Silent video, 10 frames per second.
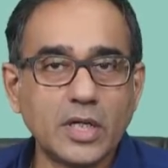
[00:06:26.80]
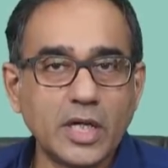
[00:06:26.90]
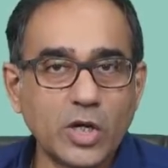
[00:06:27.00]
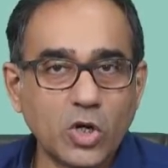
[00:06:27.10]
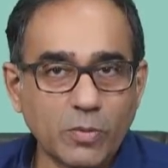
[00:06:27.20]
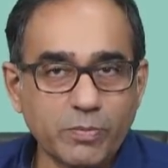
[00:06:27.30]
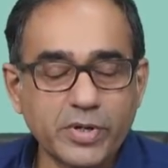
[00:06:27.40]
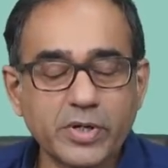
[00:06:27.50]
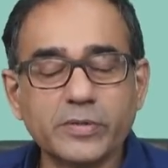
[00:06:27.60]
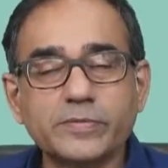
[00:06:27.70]

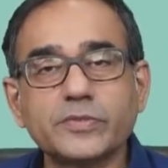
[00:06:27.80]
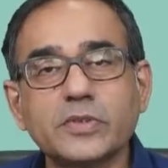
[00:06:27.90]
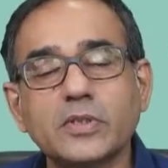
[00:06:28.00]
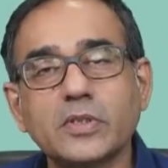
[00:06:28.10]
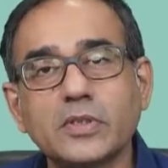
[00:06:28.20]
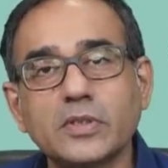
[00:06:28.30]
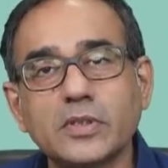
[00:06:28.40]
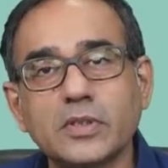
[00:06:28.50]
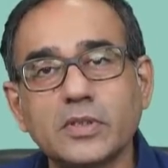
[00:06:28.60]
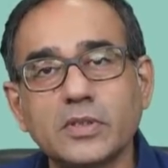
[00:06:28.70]
adopt
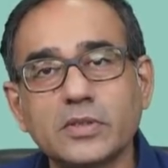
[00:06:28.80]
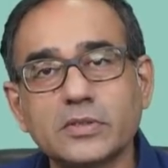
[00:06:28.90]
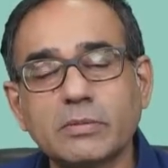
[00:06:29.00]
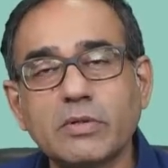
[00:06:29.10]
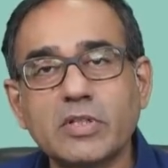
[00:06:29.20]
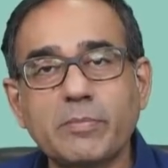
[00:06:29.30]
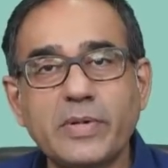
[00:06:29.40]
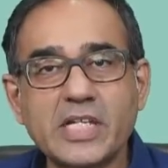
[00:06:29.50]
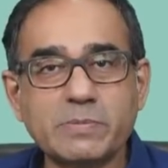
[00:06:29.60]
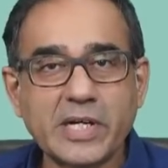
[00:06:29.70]
some of the
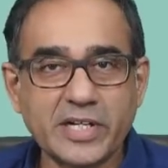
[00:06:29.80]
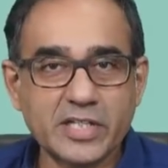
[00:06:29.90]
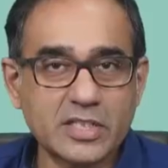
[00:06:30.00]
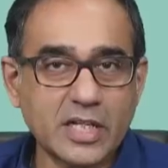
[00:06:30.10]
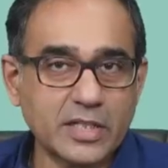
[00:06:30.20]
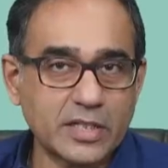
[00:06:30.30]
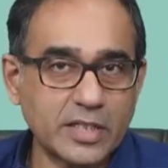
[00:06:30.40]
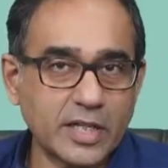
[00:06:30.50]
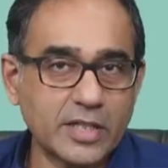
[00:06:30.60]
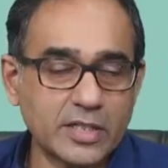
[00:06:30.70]
best practices that are
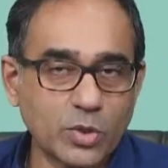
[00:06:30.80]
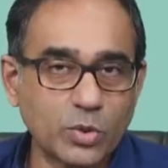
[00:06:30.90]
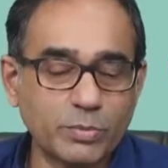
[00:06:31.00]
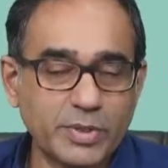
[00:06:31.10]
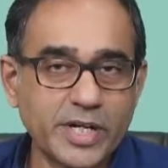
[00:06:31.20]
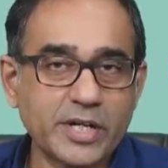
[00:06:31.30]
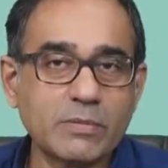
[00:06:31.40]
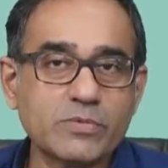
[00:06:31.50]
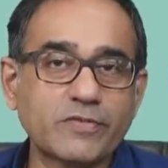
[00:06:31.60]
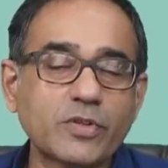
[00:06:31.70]
there in the globally in
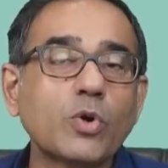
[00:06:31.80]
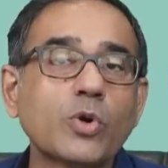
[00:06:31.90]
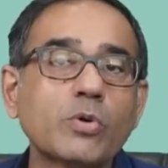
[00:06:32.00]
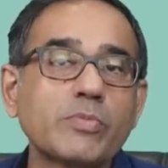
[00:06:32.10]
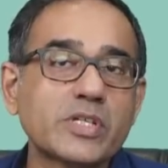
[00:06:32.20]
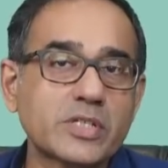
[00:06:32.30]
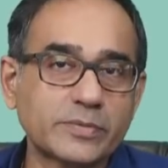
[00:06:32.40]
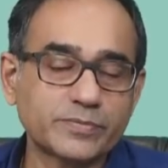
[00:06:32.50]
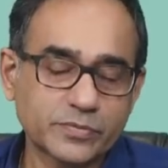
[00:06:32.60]
terms of the automation.